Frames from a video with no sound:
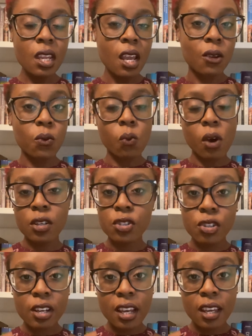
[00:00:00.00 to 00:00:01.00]
and
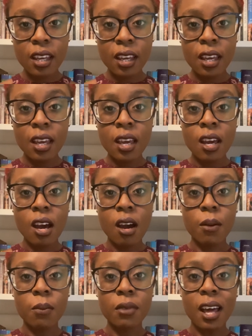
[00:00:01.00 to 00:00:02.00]
wondering,
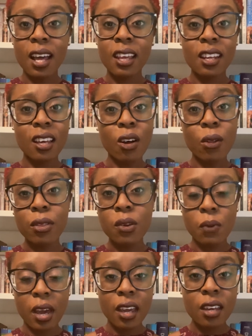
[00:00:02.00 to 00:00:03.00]
not in a healthy
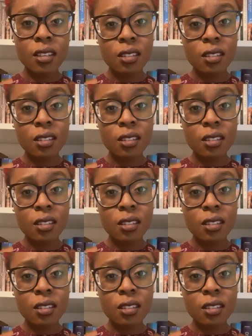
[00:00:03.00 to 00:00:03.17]
way,